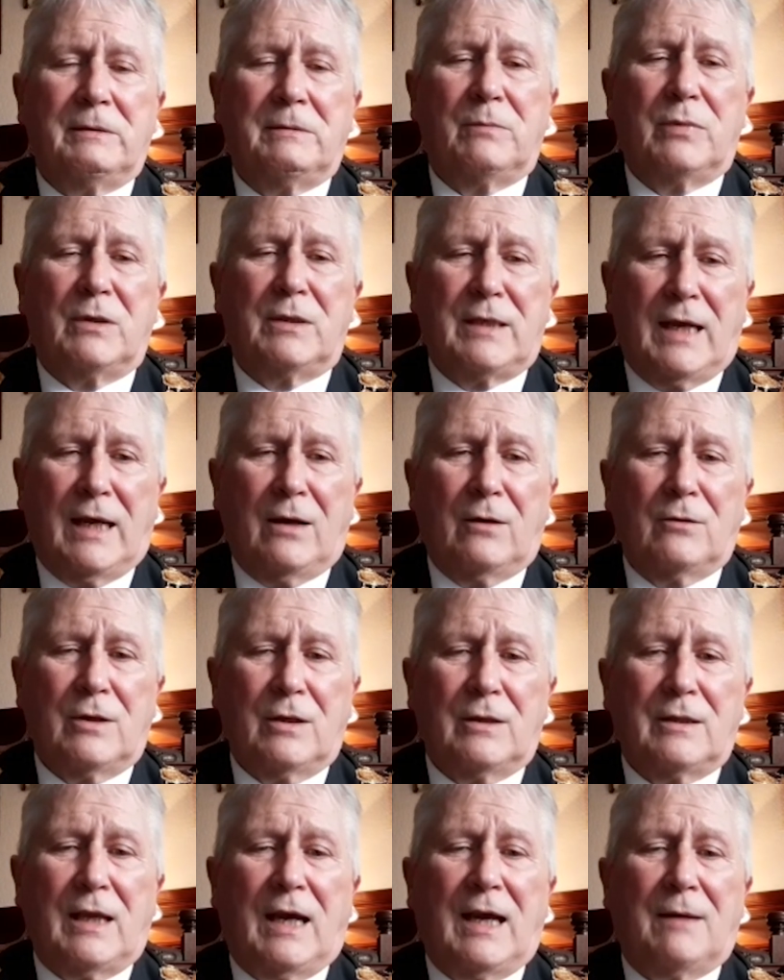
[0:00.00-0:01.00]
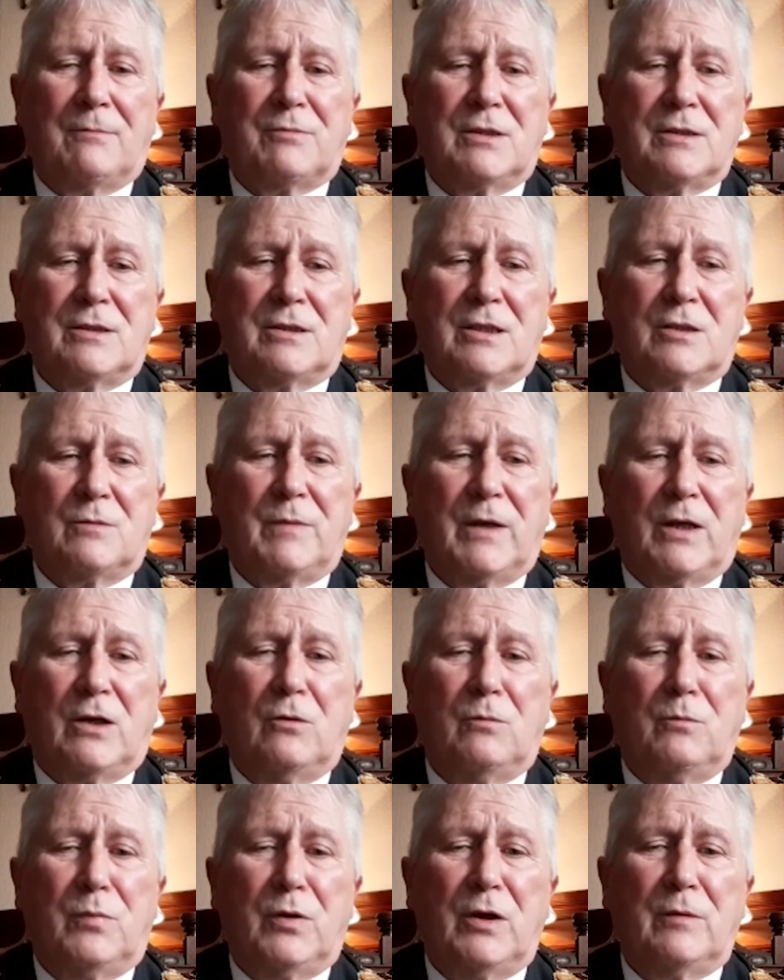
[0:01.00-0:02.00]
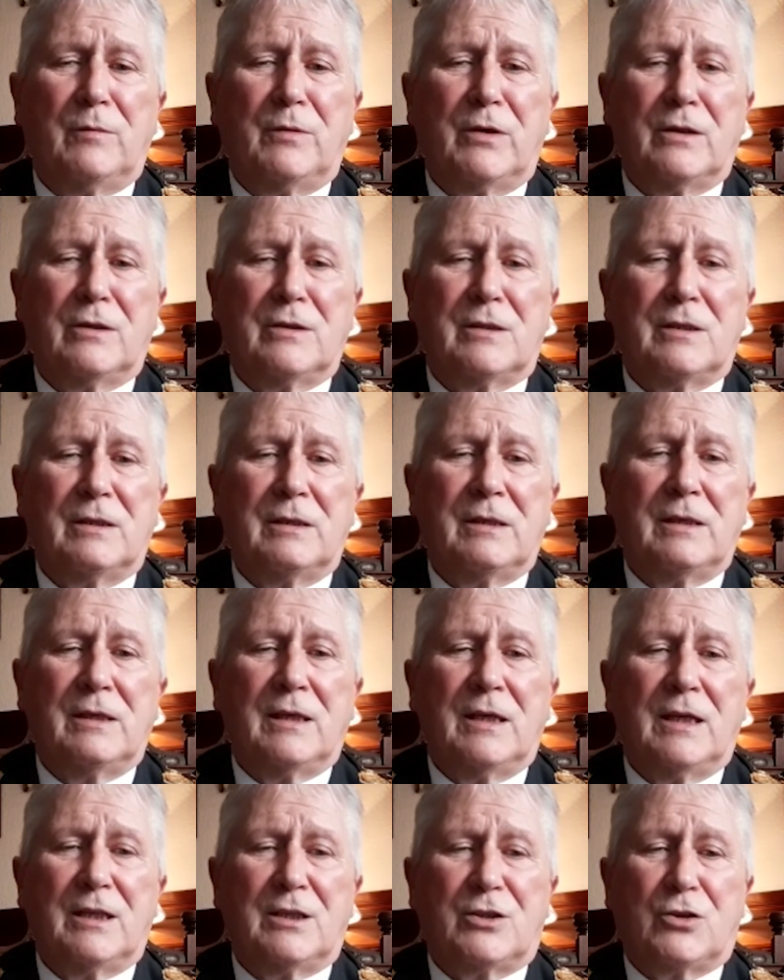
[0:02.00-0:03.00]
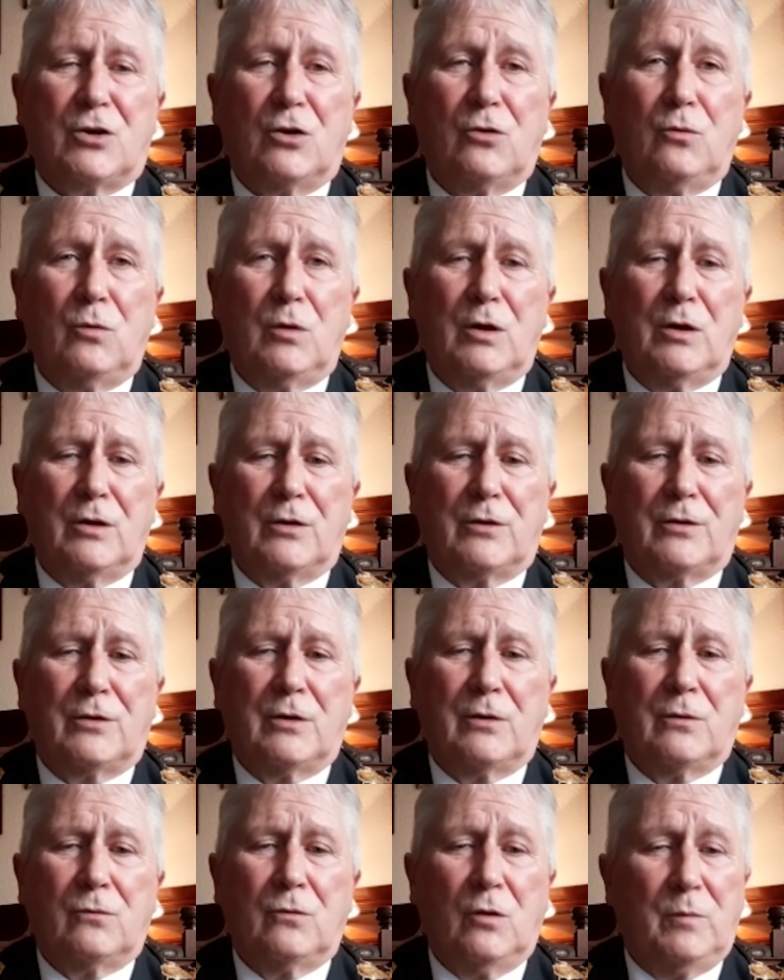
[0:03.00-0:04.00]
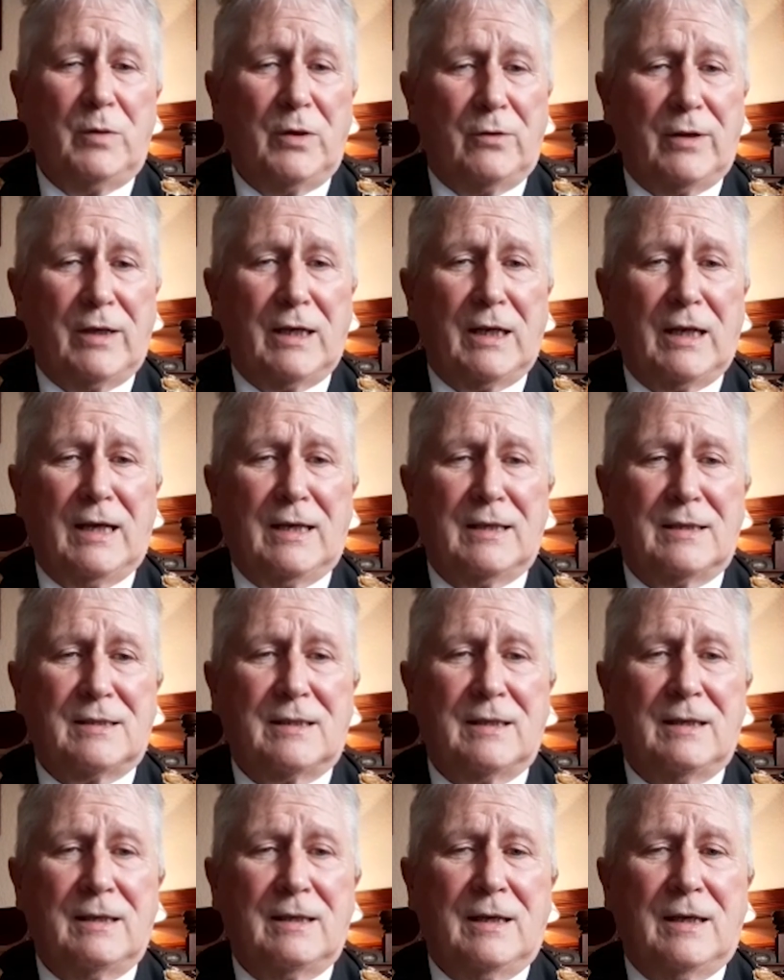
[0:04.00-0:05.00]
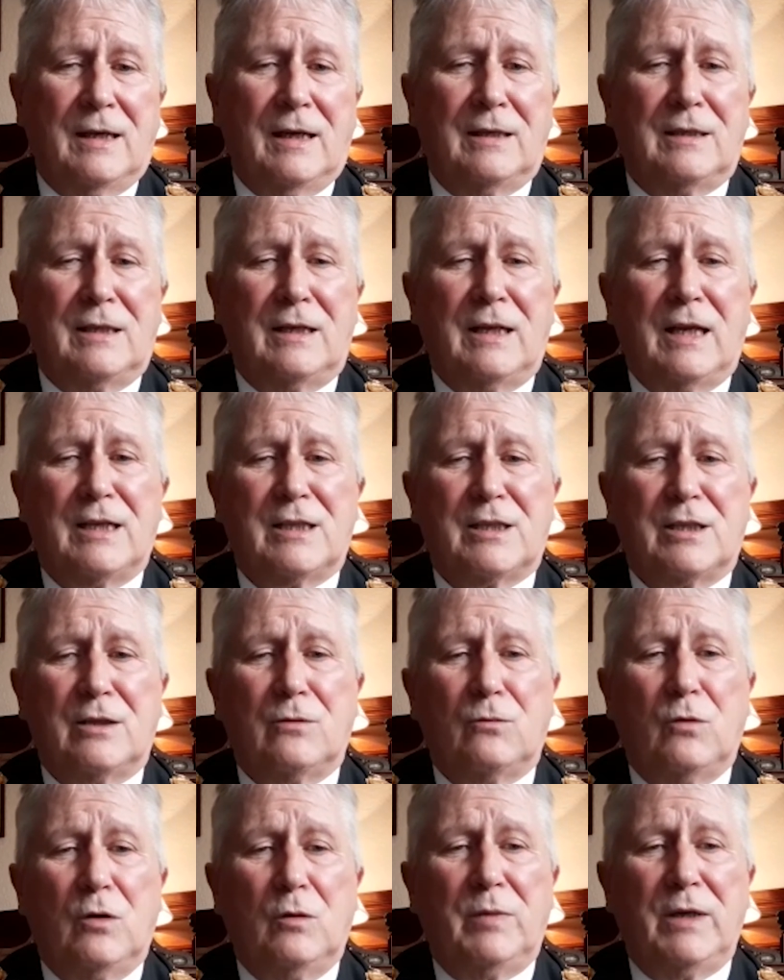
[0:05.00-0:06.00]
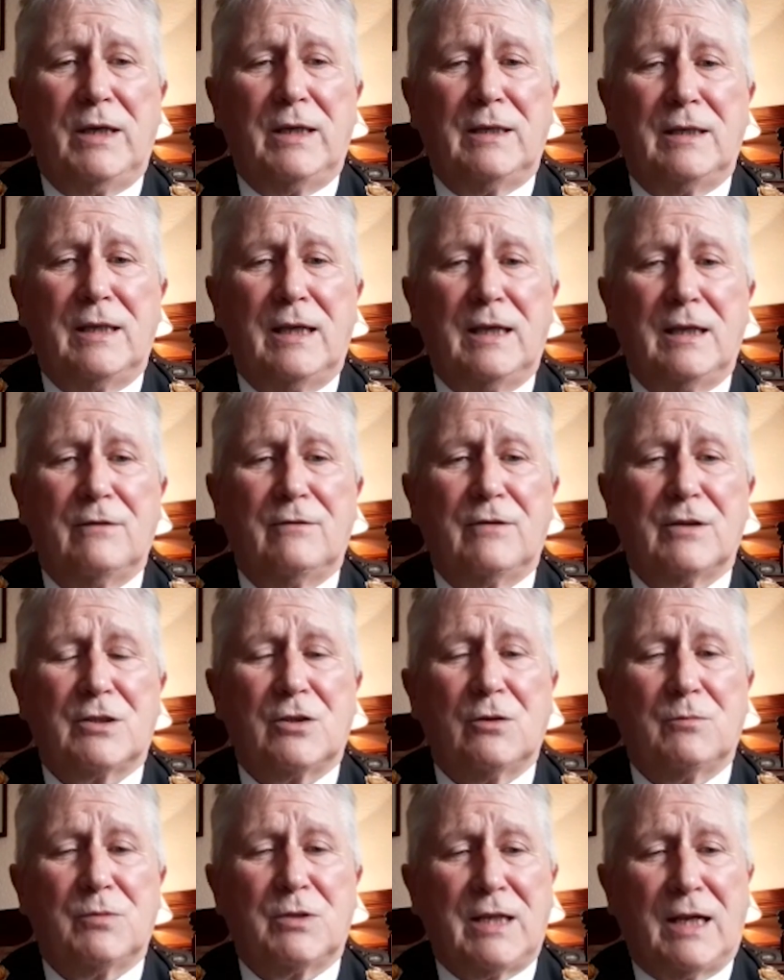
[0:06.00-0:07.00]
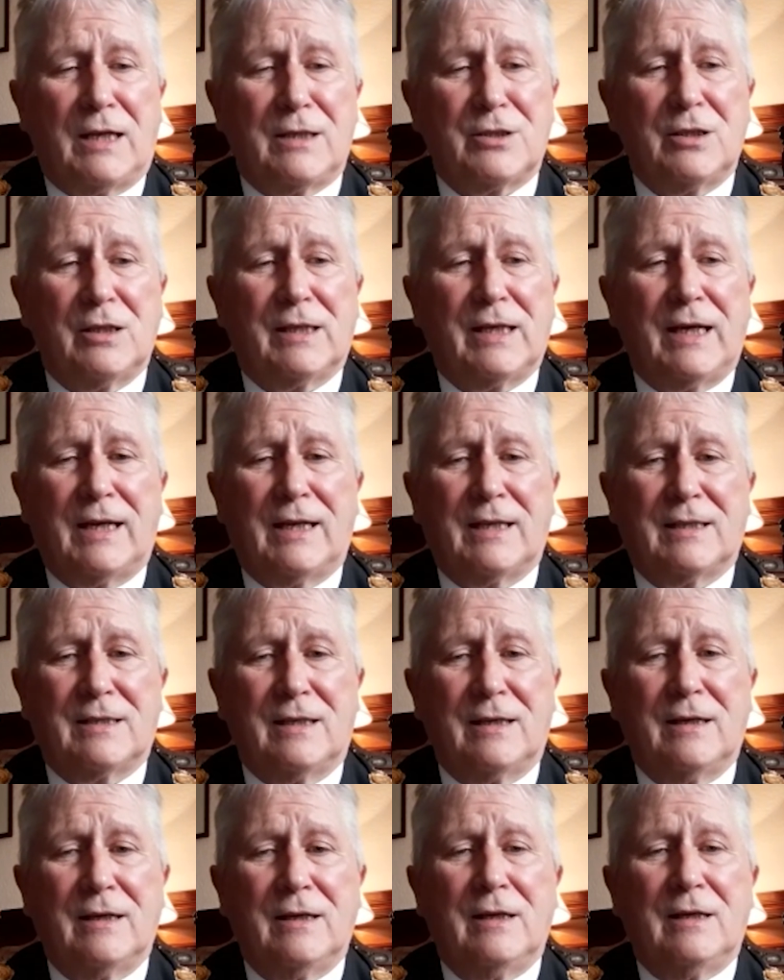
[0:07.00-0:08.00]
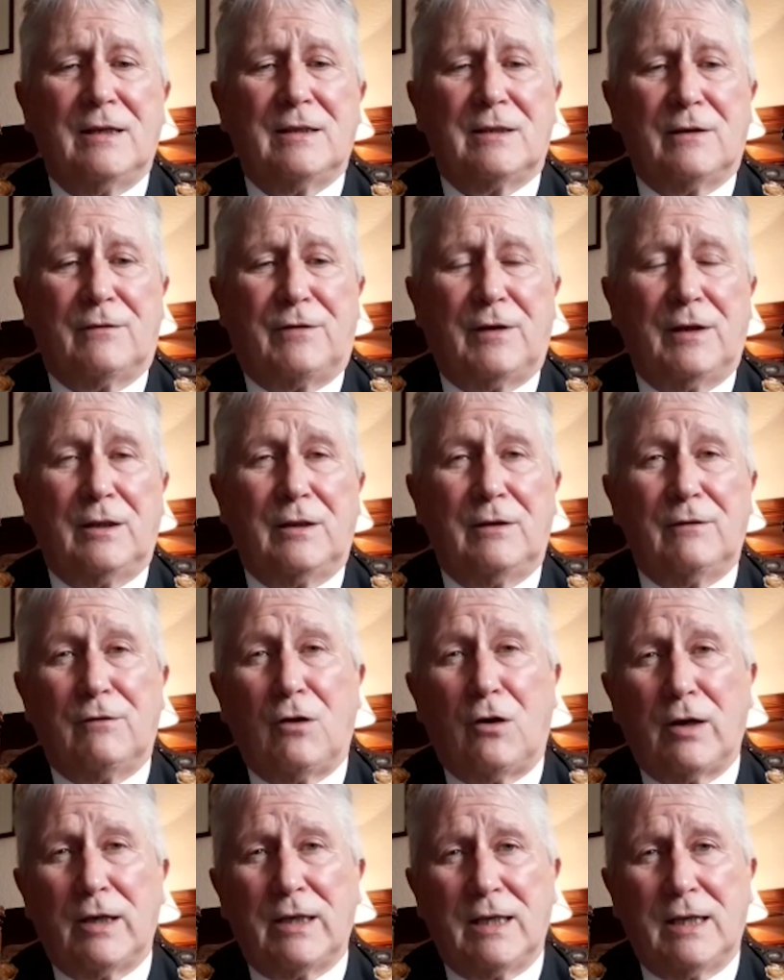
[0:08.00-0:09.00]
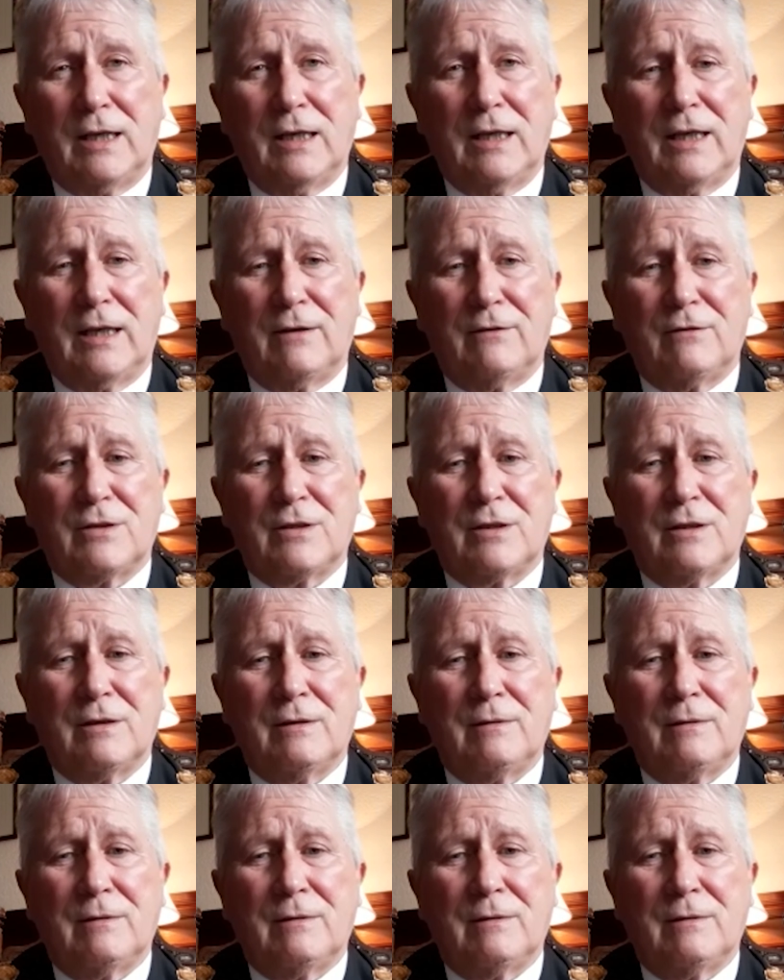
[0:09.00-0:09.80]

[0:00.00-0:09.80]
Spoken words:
But now that the absence has become permanent, his true worth will be realised and the nation will be in need of a substantial character to fill the void he leaves.